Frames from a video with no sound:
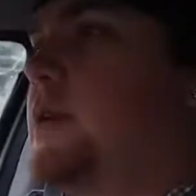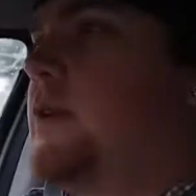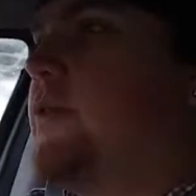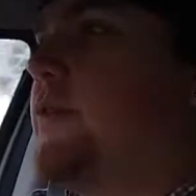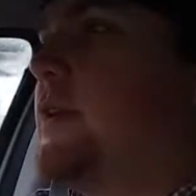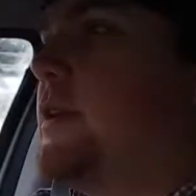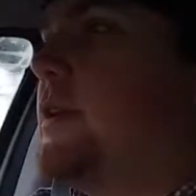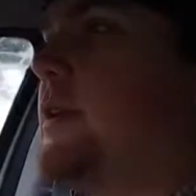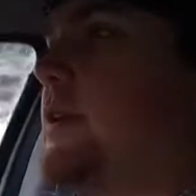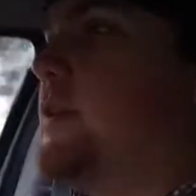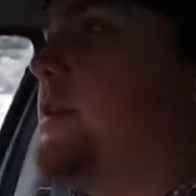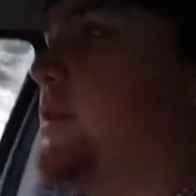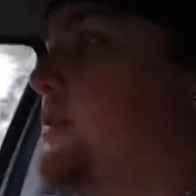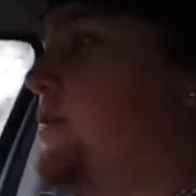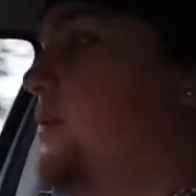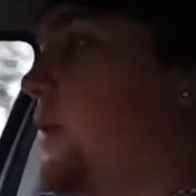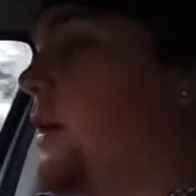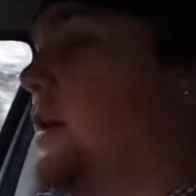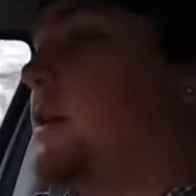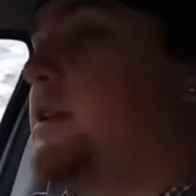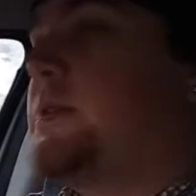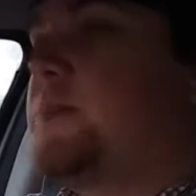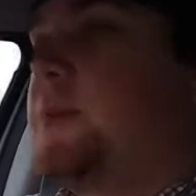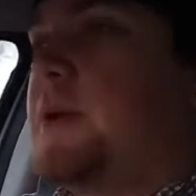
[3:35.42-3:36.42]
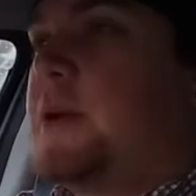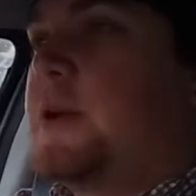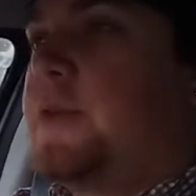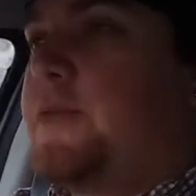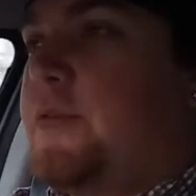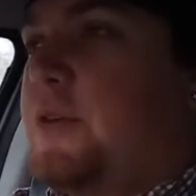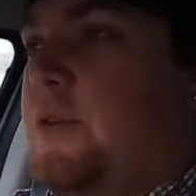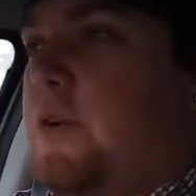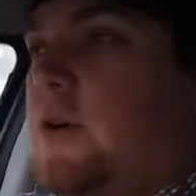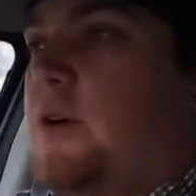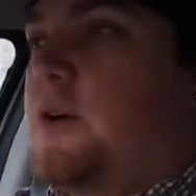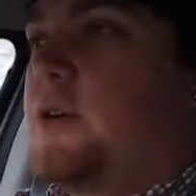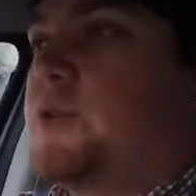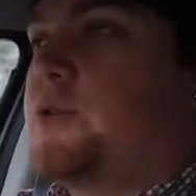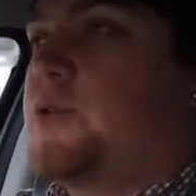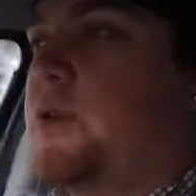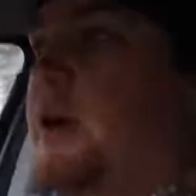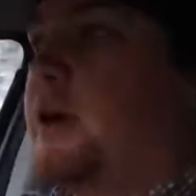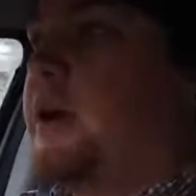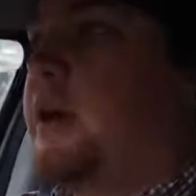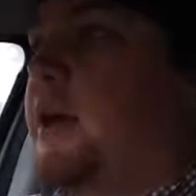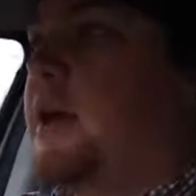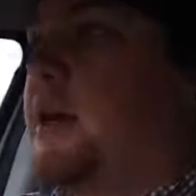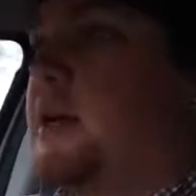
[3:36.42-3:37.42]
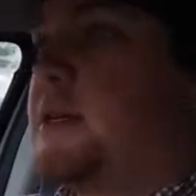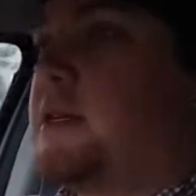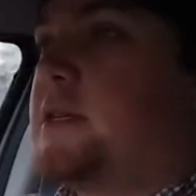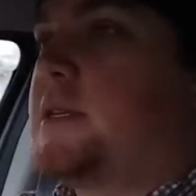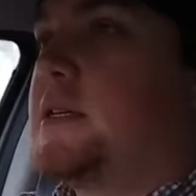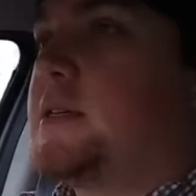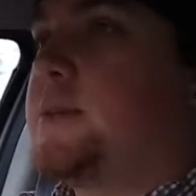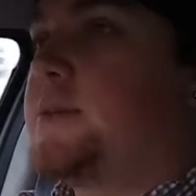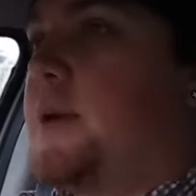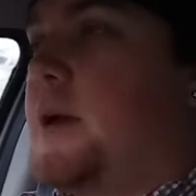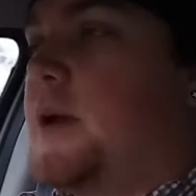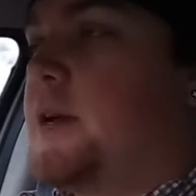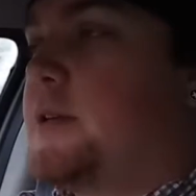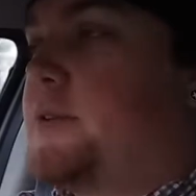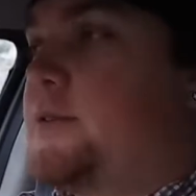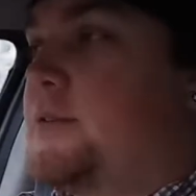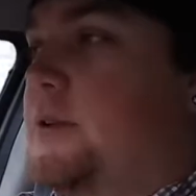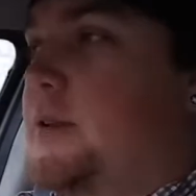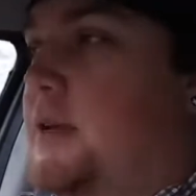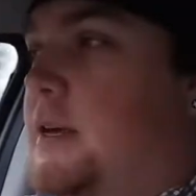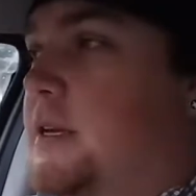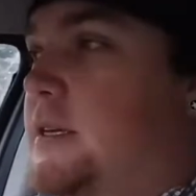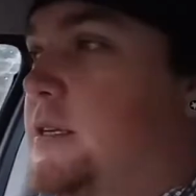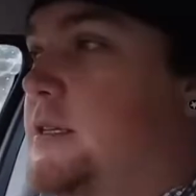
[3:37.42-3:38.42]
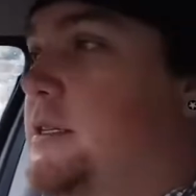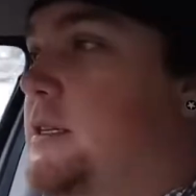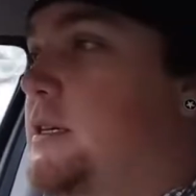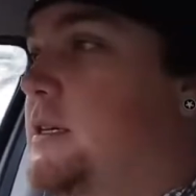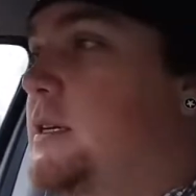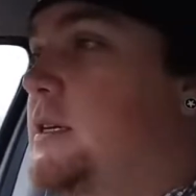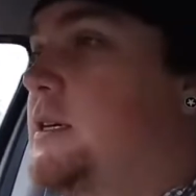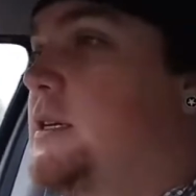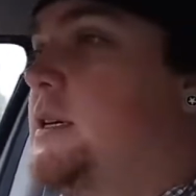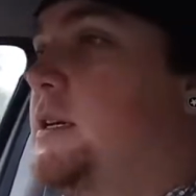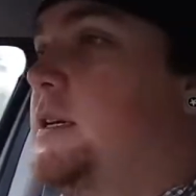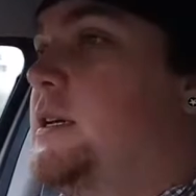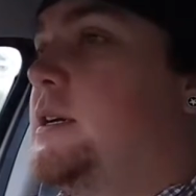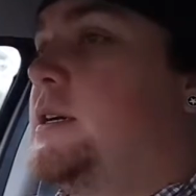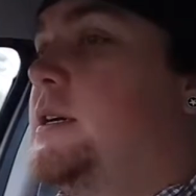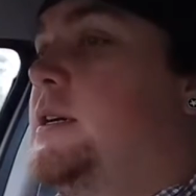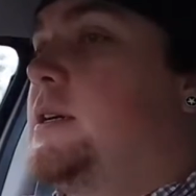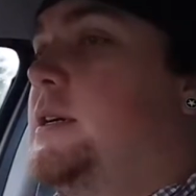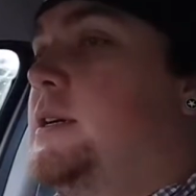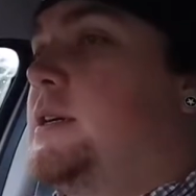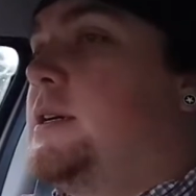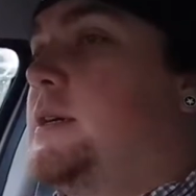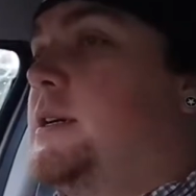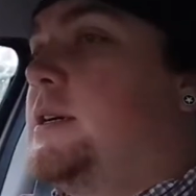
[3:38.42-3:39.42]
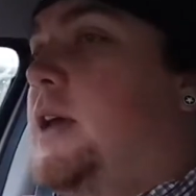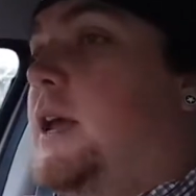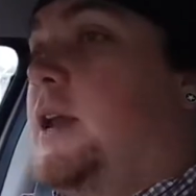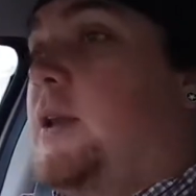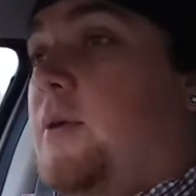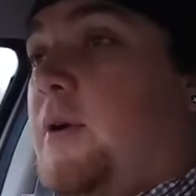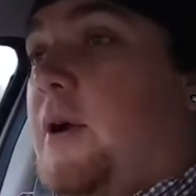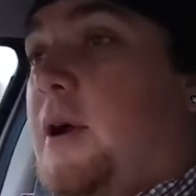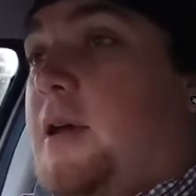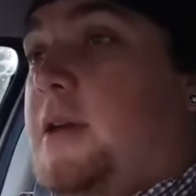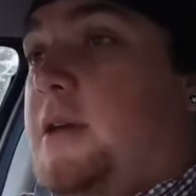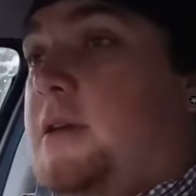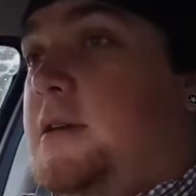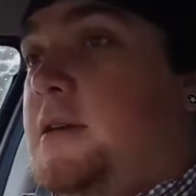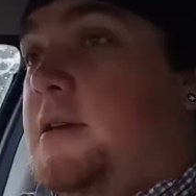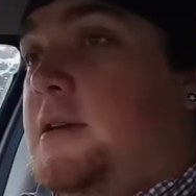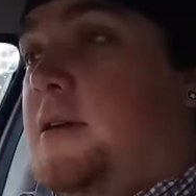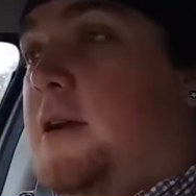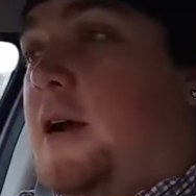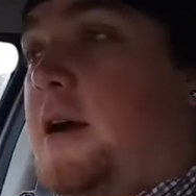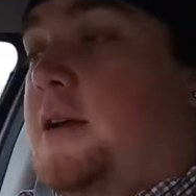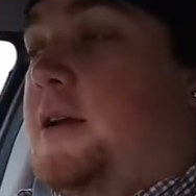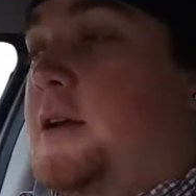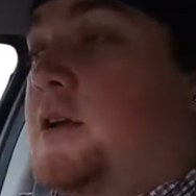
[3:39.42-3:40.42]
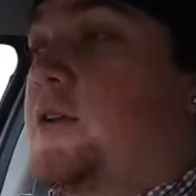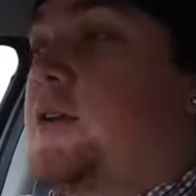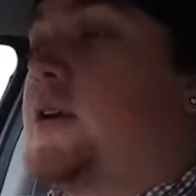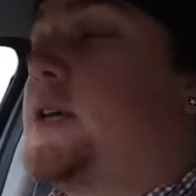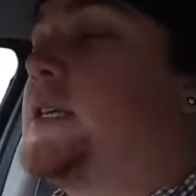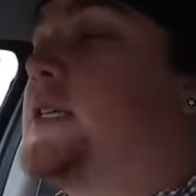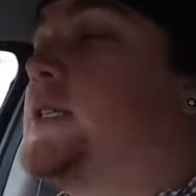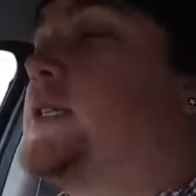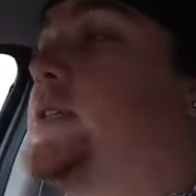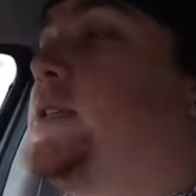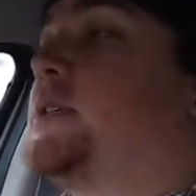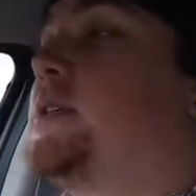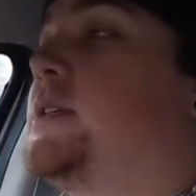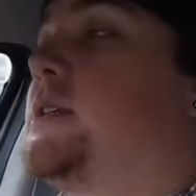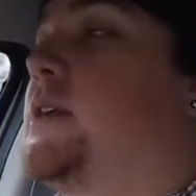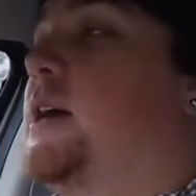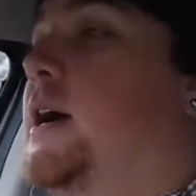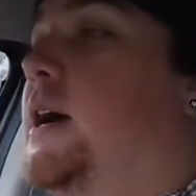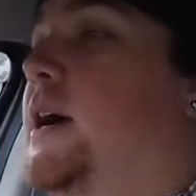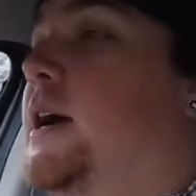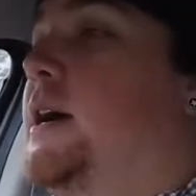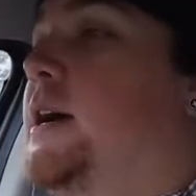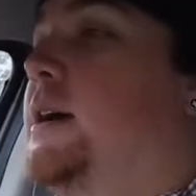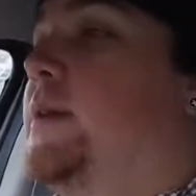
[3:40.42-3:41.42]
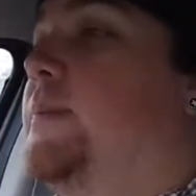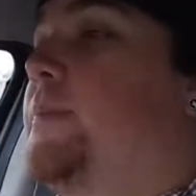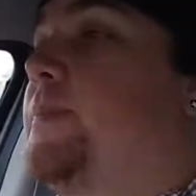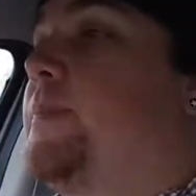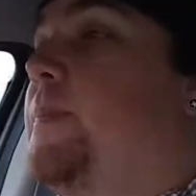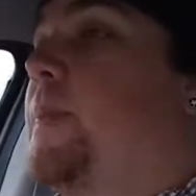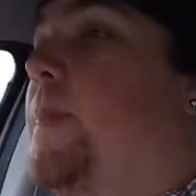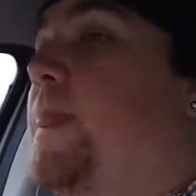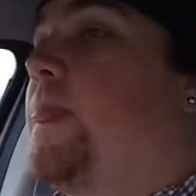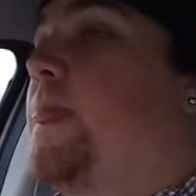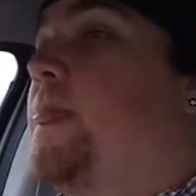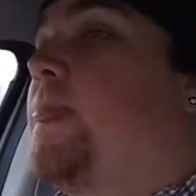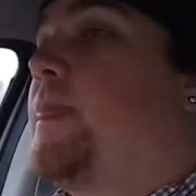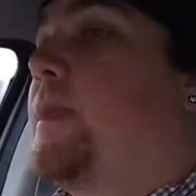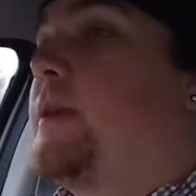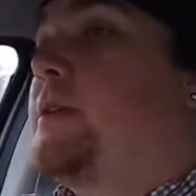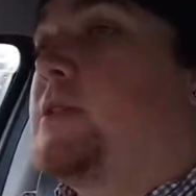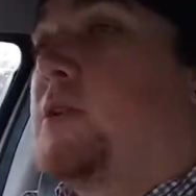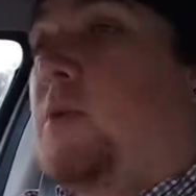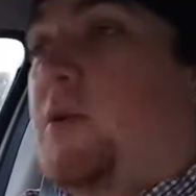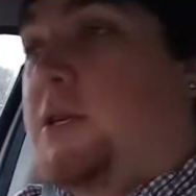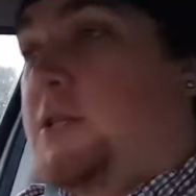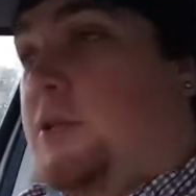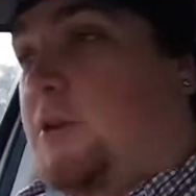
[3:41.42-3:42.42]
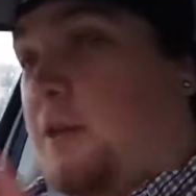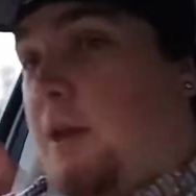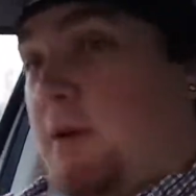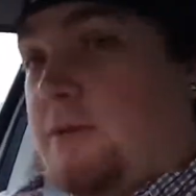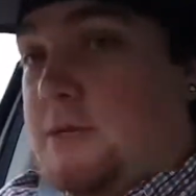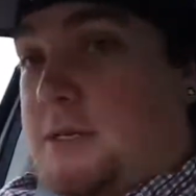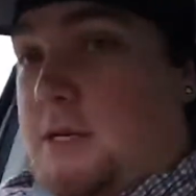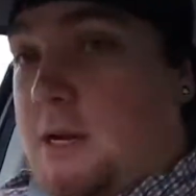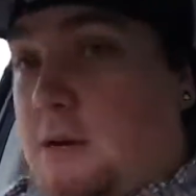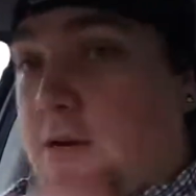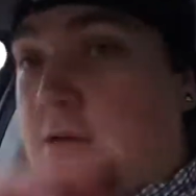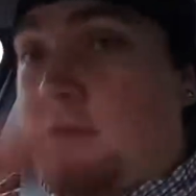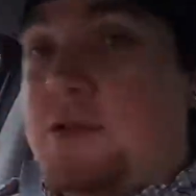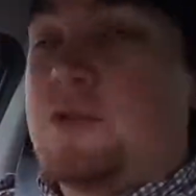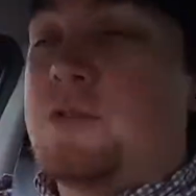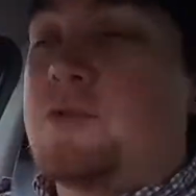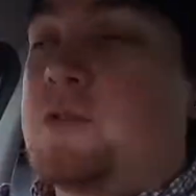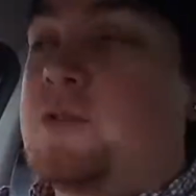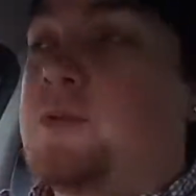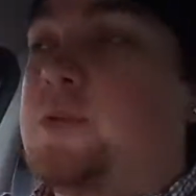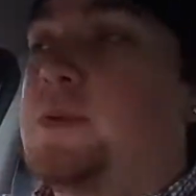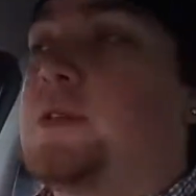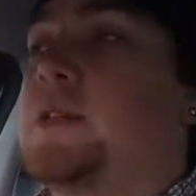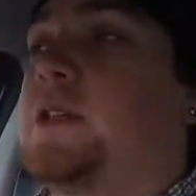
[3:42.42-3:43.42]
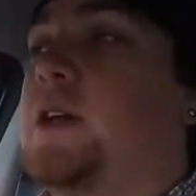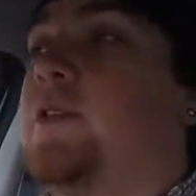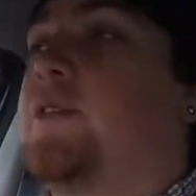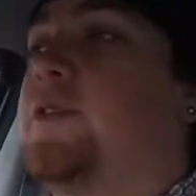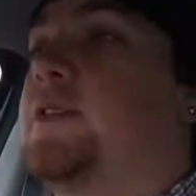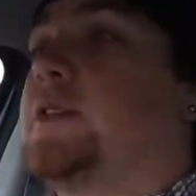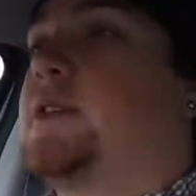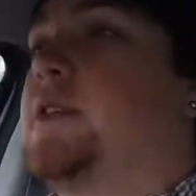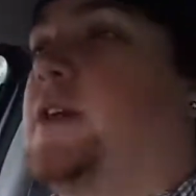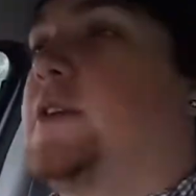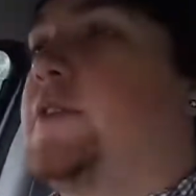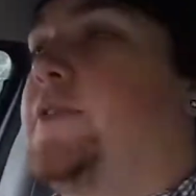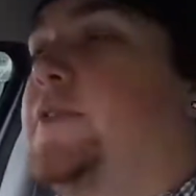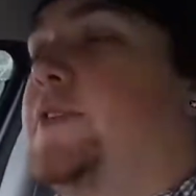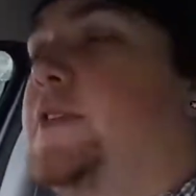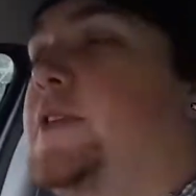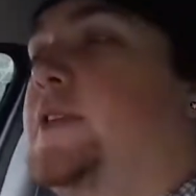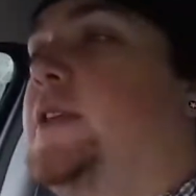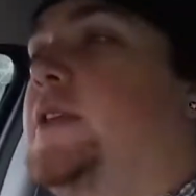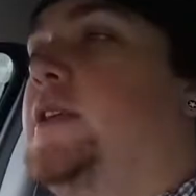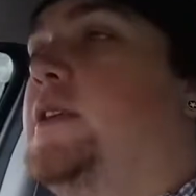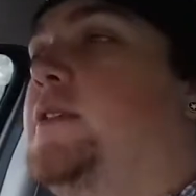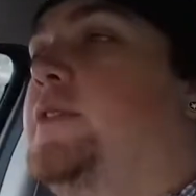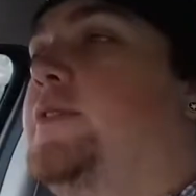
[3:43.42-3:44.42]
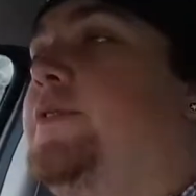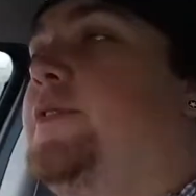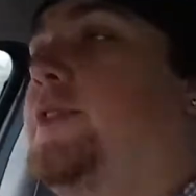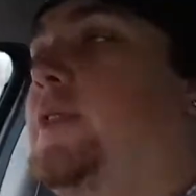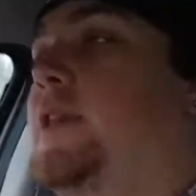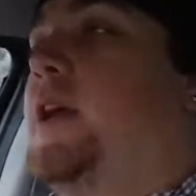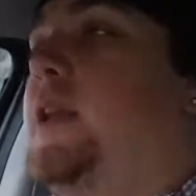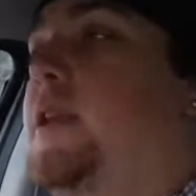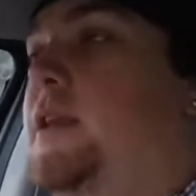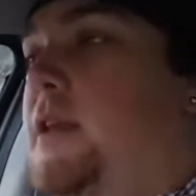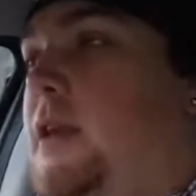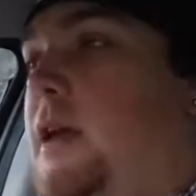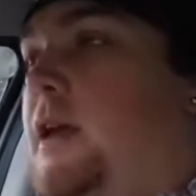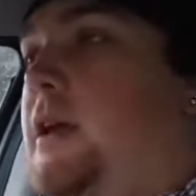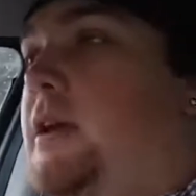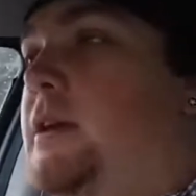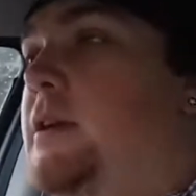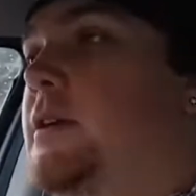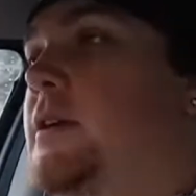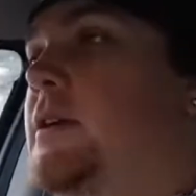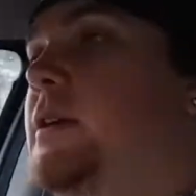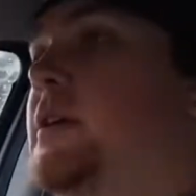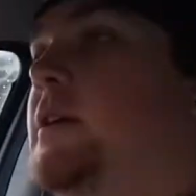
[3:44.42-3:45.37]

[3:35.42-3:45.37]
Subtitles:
definitely need some rain. It's been a few hot, dry days these past few days. Anyway, I digress. So once all that was done, all the children's book stuff was done for that day,